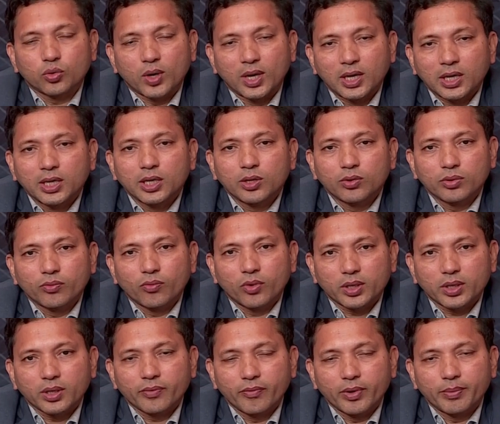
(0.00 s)
conclude
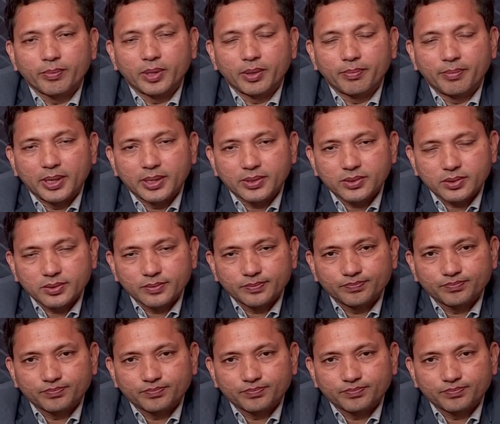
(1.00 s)
what it will be the best.